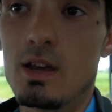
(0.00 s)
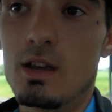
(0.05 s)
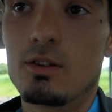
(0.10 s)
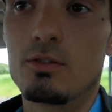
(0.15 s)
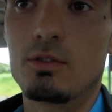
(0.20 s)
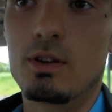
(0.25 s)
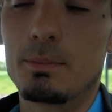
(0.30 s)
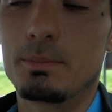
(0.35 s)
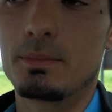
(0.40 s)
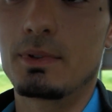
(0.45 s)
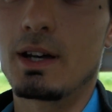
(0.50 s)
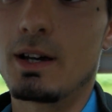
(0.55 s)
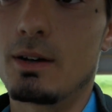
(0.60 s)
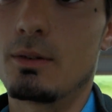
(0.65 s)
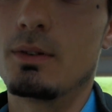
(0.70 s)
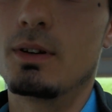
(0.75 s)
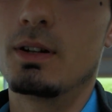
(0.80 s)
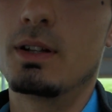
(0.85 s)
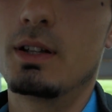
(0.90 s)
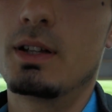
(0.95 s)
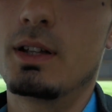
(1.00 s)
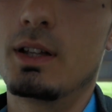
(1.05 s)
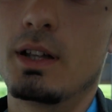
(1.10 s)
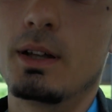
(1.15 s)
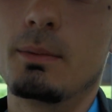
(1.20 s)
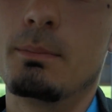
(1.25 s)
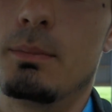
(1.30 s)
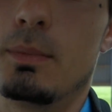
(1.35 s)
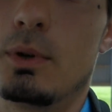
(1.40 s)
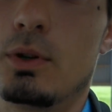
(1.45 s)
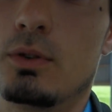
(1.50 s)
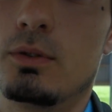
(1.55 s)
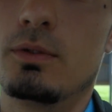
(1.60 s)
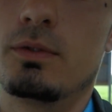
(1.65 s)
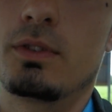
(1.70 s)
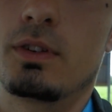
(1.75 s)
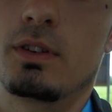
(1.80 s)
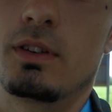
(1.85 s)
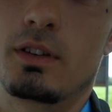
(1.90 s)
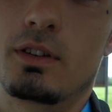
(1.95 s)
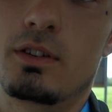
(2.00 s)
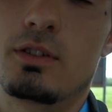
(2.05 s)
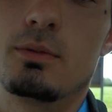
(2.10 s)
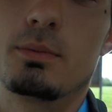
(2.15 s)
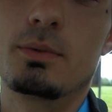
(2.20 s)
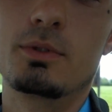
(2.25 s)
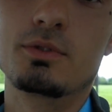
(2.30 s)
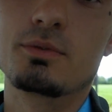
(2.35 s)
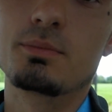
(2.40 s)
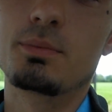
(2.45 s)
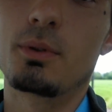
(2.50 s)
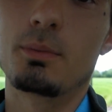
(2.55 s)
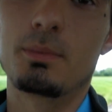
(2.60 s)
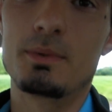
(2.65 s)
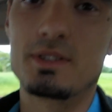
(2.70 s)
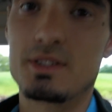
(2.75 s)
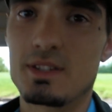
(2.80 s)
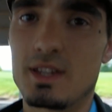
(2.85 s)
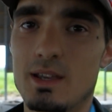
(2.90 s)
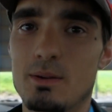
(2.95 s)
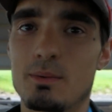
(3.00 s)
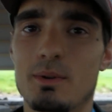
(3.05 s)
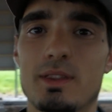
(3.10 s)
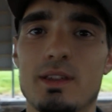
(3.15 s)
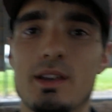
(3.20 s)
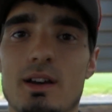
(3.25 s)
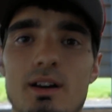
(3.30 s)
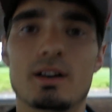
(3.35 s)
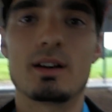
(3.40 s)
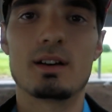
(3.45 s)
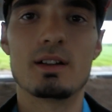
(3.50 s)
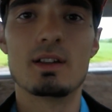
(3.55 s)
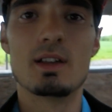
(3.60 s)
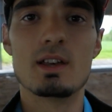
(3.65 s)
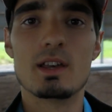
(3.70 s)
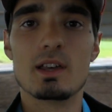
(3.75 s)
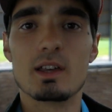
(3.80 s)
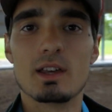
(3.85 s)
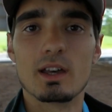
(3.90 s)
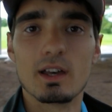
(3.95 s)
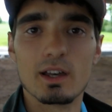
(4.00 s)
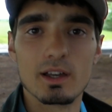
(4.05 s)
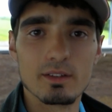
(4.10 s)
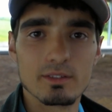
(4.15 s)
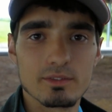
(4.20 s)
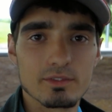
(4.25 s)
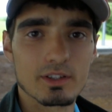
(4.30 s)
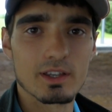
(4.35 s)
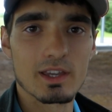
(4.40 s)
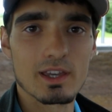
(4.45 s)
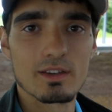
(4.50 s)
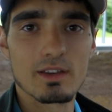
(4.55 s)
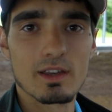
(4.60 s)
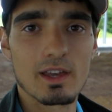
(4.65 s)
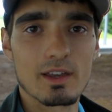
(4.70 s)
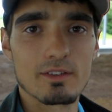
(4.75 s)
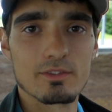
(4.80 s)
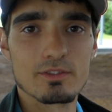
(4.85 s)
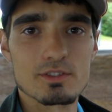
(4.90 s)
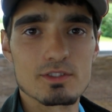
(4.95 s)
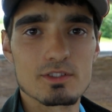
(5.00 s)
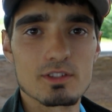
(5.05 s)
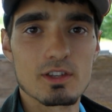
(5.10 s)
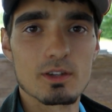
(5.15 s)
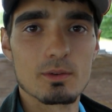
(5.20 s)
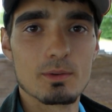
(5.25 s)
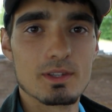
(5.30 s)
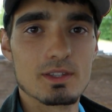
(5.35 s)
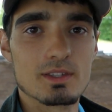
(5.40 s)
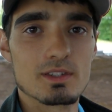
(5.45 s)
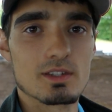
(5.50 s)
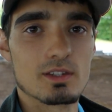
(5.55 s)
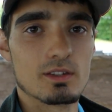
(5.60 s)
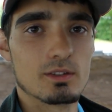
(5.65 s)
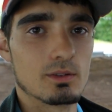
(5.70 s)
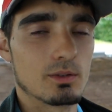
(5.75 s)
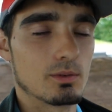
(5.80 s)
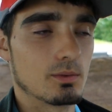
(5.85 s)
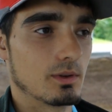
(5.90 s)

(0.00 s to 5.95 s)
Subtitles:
ripped out and moved. The cubicles will probably stay where they are for heifers to go into.